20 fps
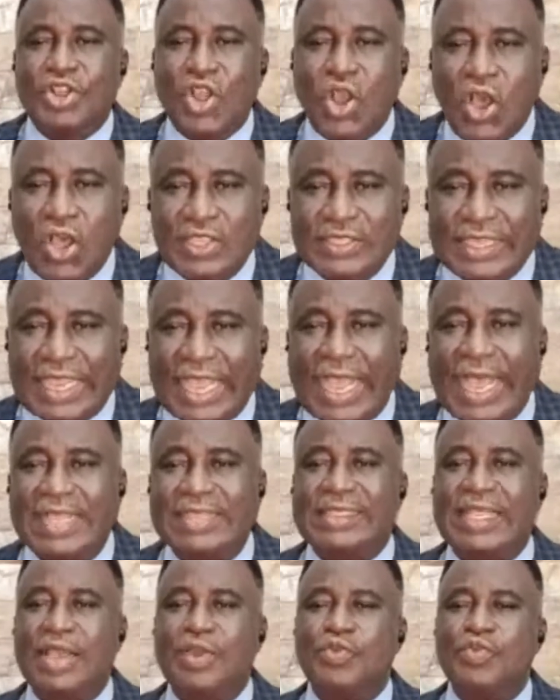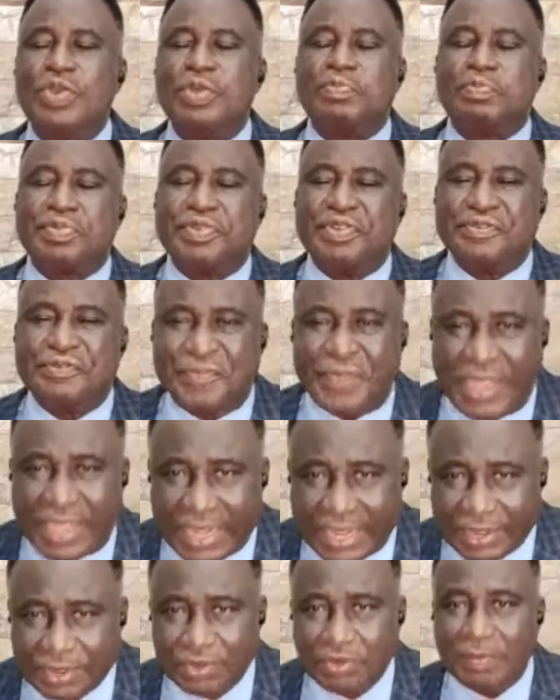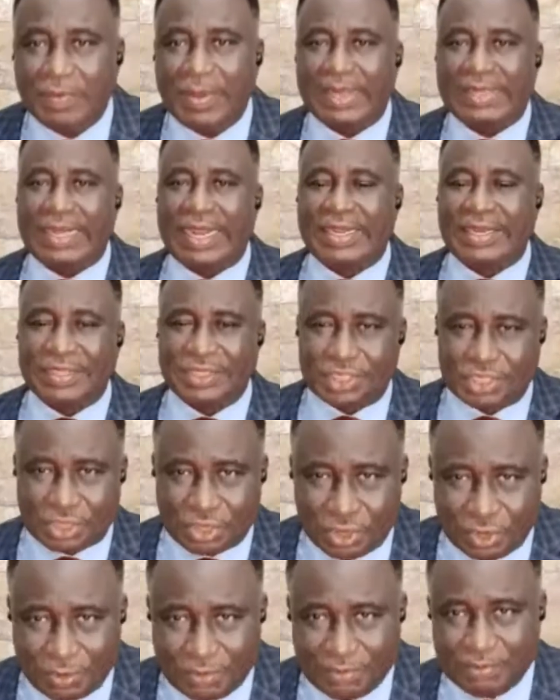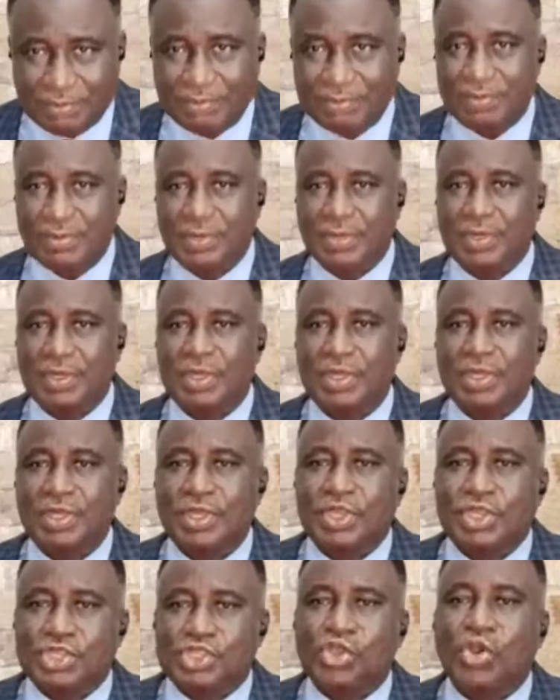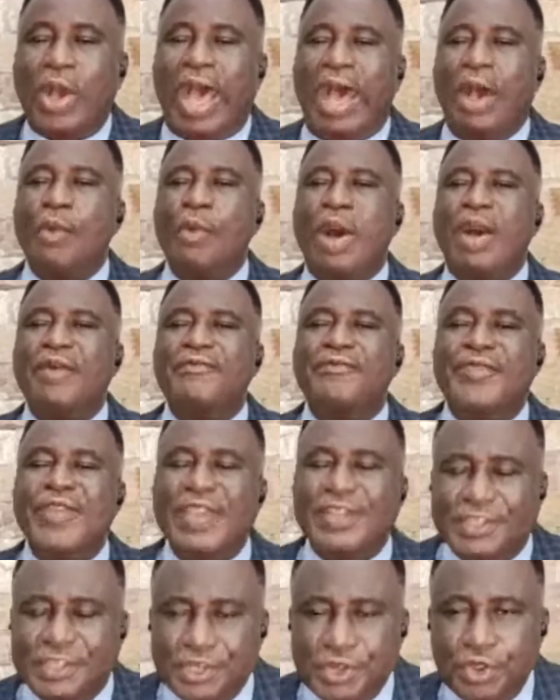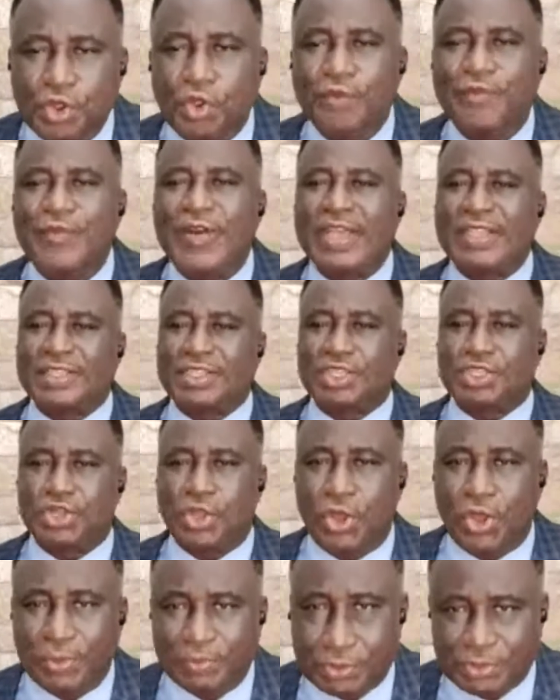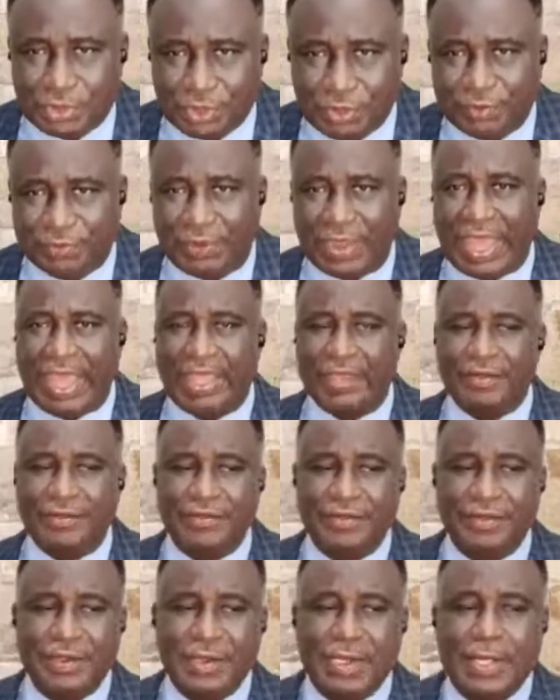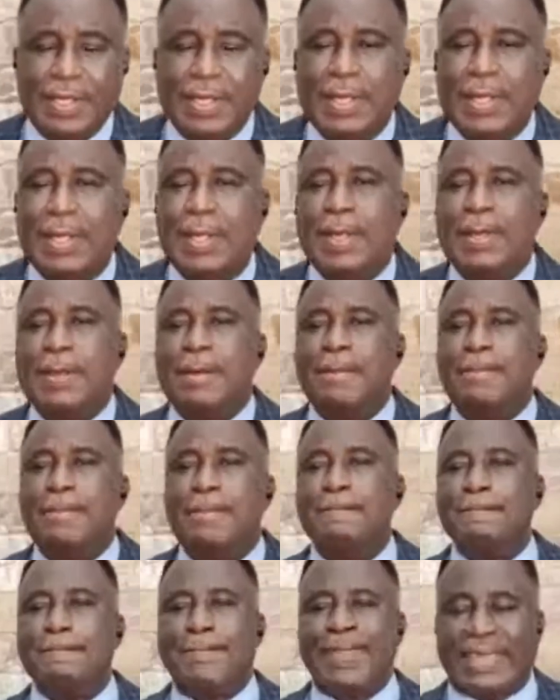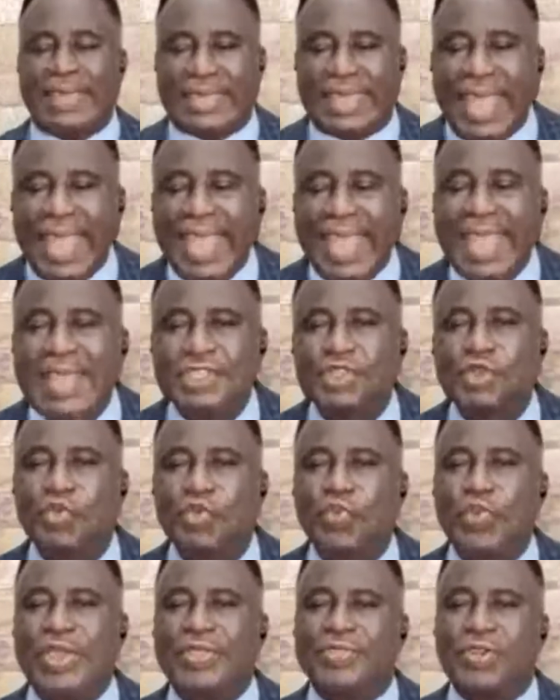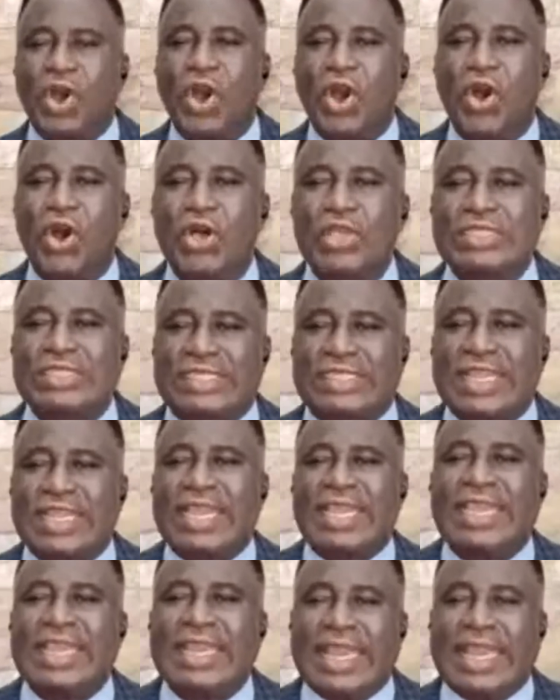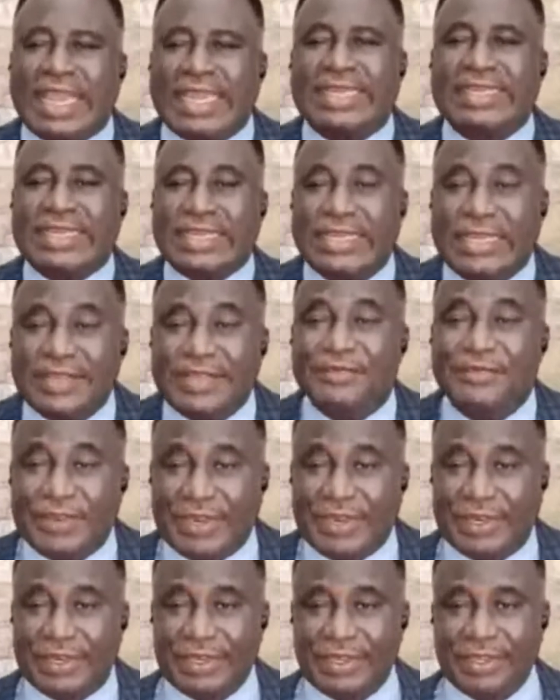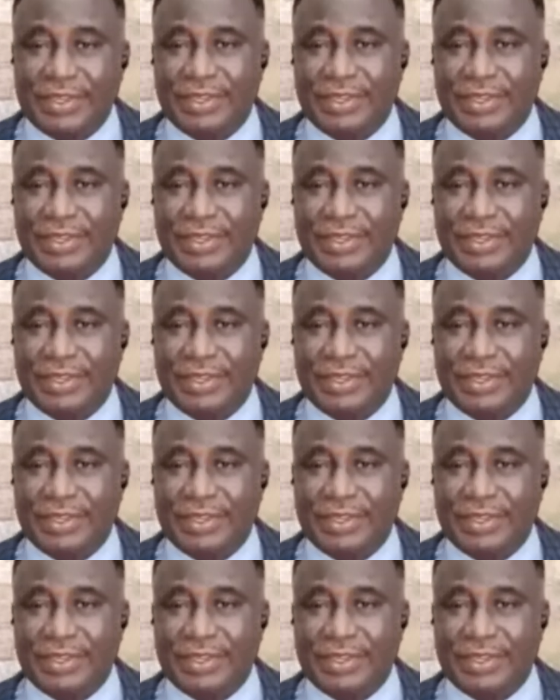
God's counsel will prevail no matter the storm. So our victory over storms of life begins with us taking a delivery